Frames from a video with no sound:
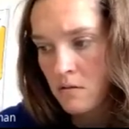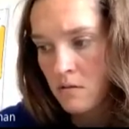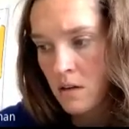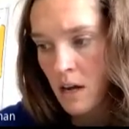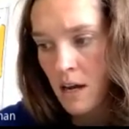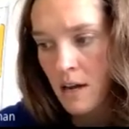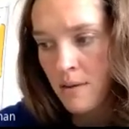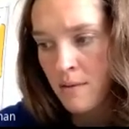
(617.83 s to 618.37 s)

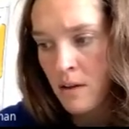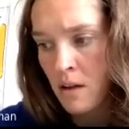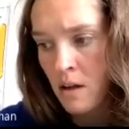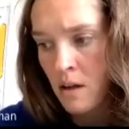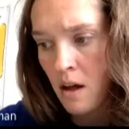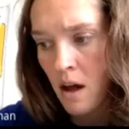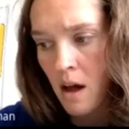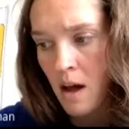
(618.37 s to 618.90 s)
Okay.
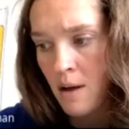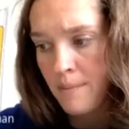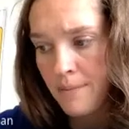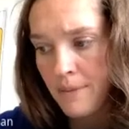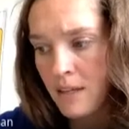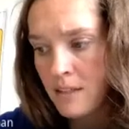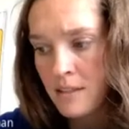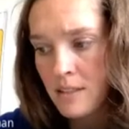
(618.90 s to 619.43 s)

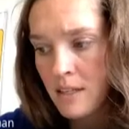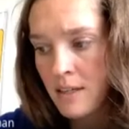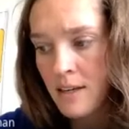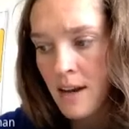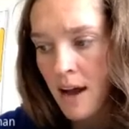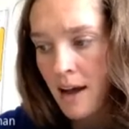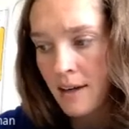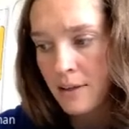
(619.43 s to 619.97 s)
This did
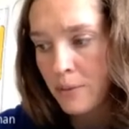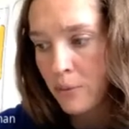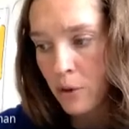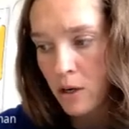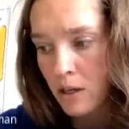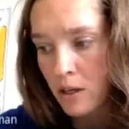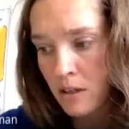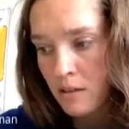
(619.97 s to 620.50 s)
not
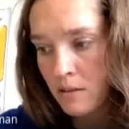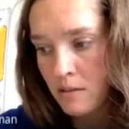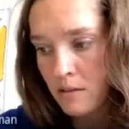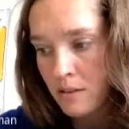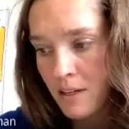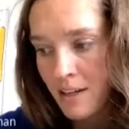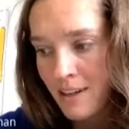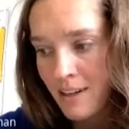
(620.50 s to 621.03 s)
work.
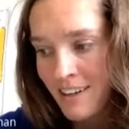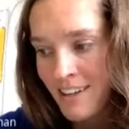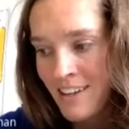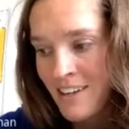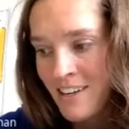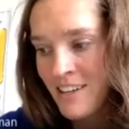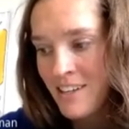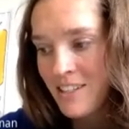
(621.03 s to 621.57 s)

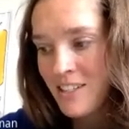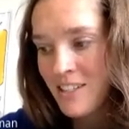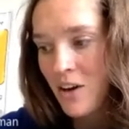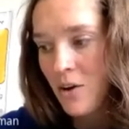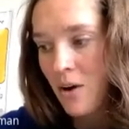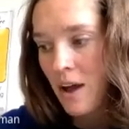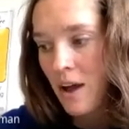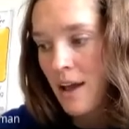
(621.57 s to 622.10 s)

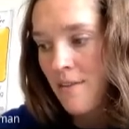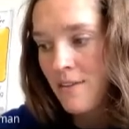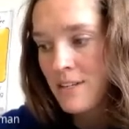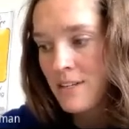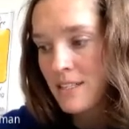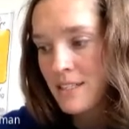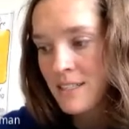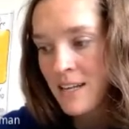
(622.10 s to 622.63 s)
So if it
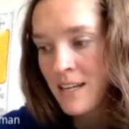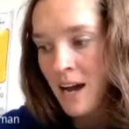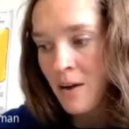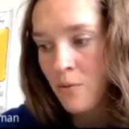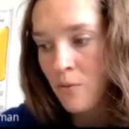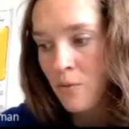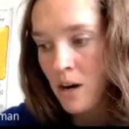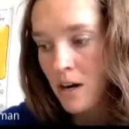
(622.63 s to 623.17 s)
does
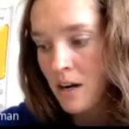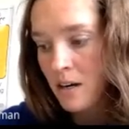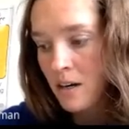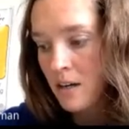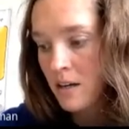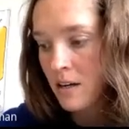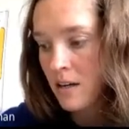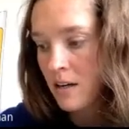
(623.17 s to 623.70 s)
not work,
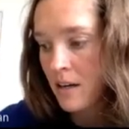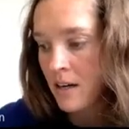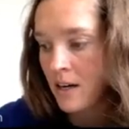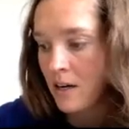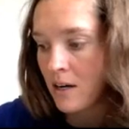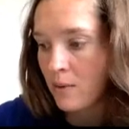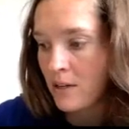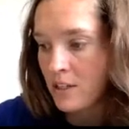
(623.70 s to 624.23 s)

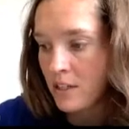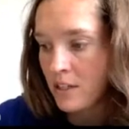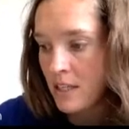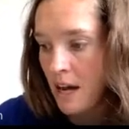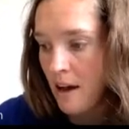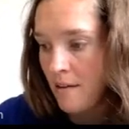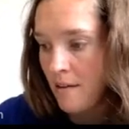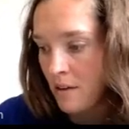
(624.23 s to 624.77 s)
here we just
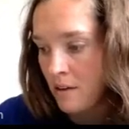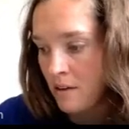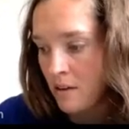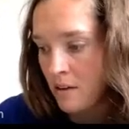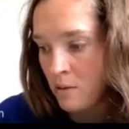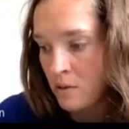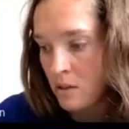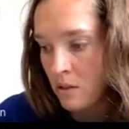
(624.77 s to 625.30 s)
have
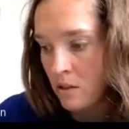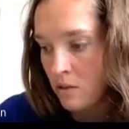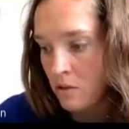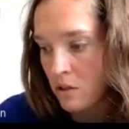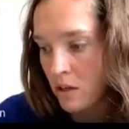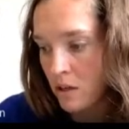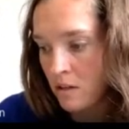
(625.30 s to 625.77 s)
no solution.